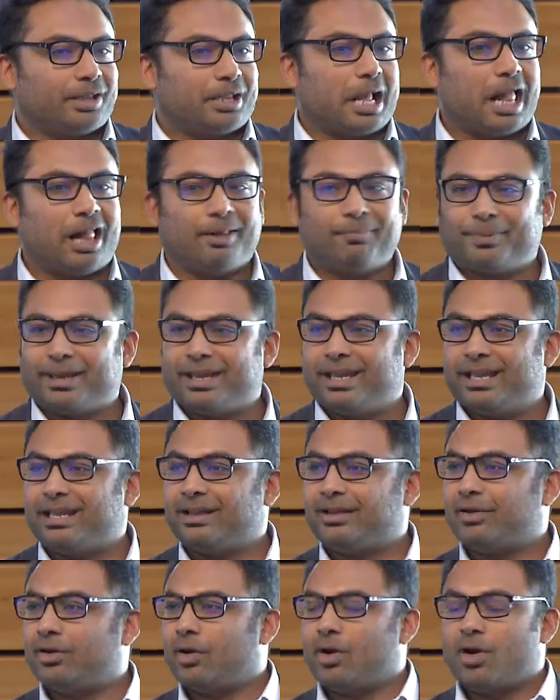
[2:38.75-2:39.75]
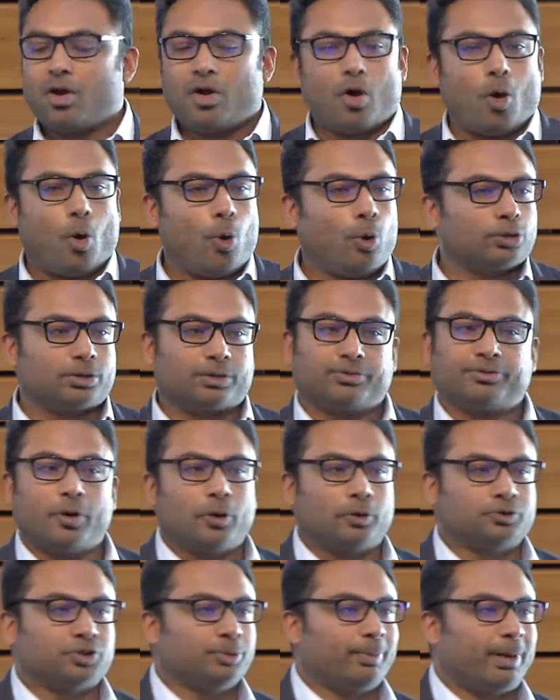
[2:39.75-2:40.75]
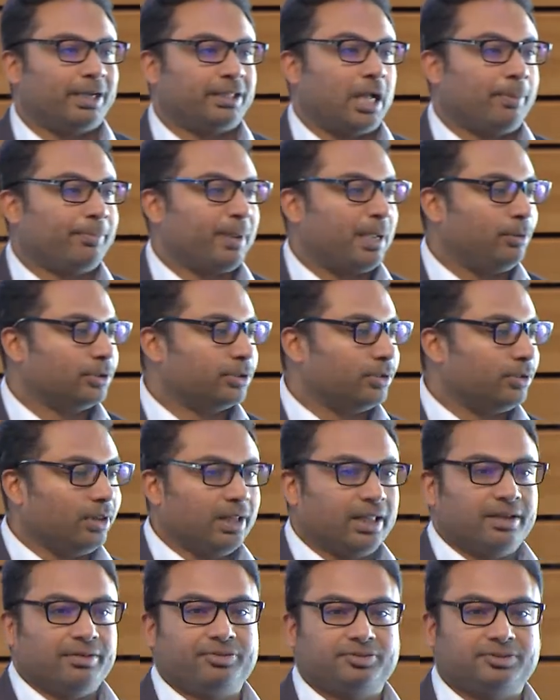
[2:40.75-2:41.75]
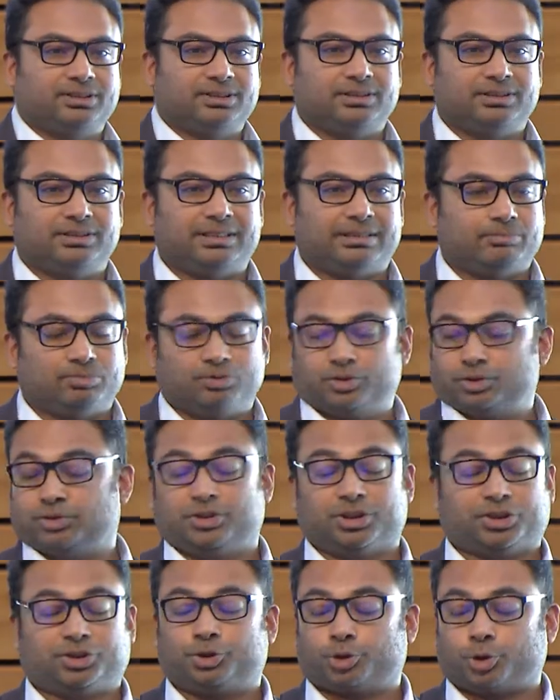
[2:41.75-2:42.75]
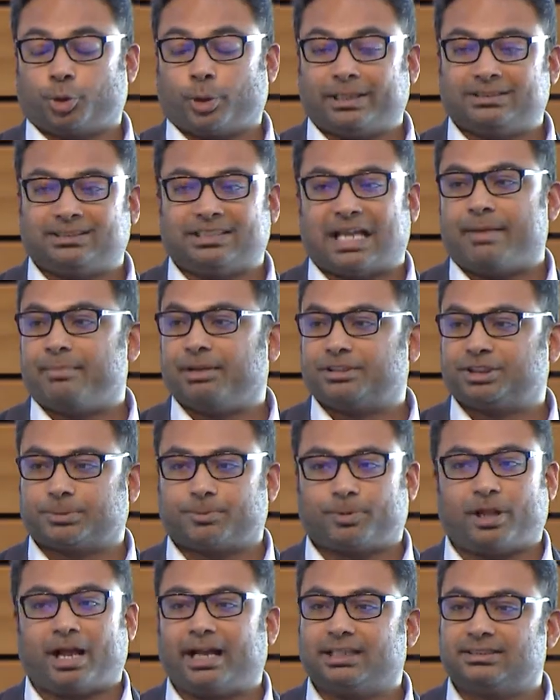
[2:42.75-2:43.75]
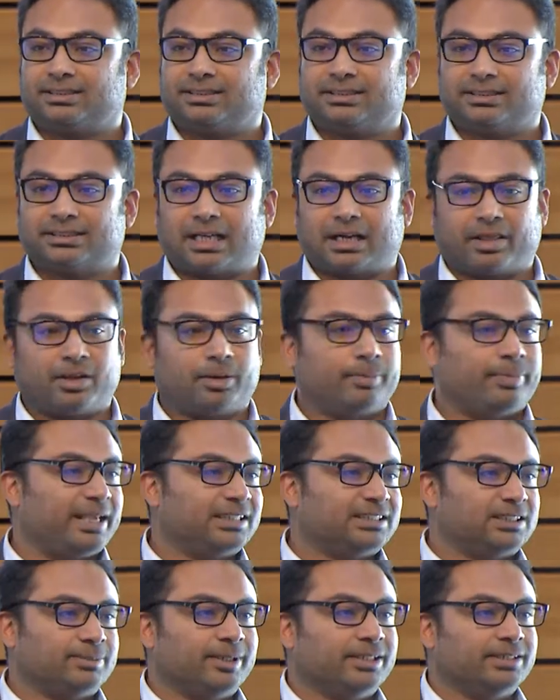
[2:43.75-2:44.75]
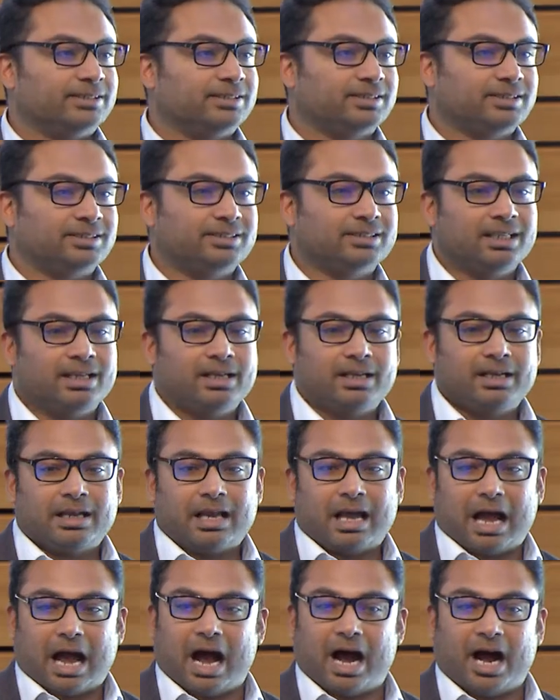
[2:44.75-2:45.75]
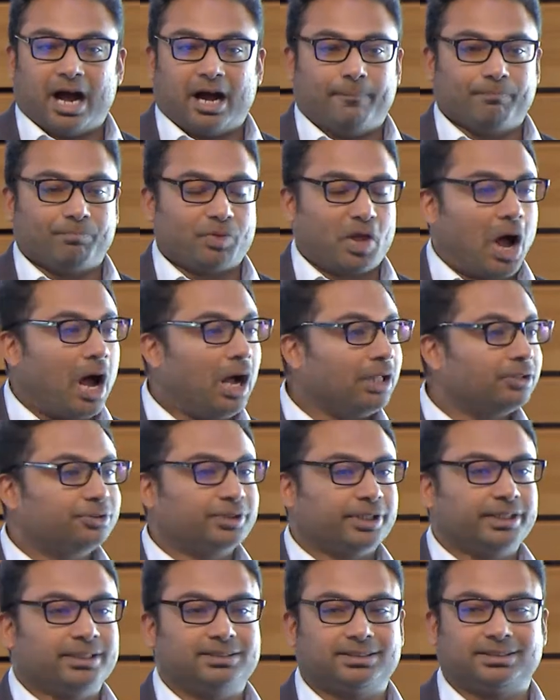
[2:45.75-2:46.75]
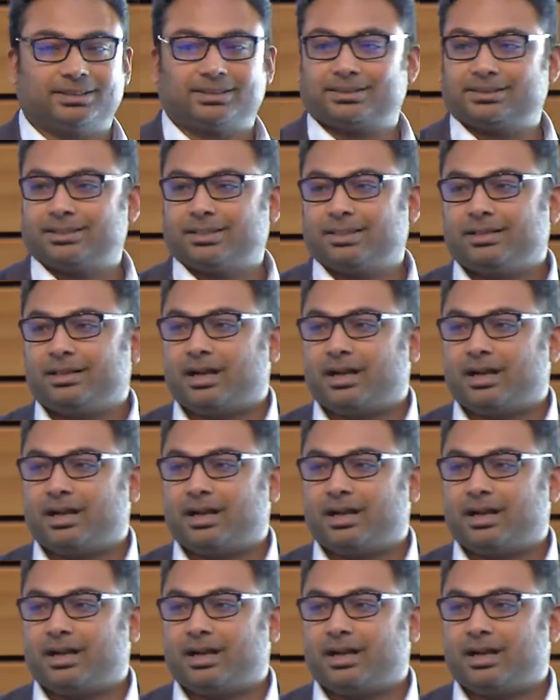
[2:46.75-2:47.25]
helping older folks who might not be able to lift destroyed, damaged appliances out of their basements, hundreds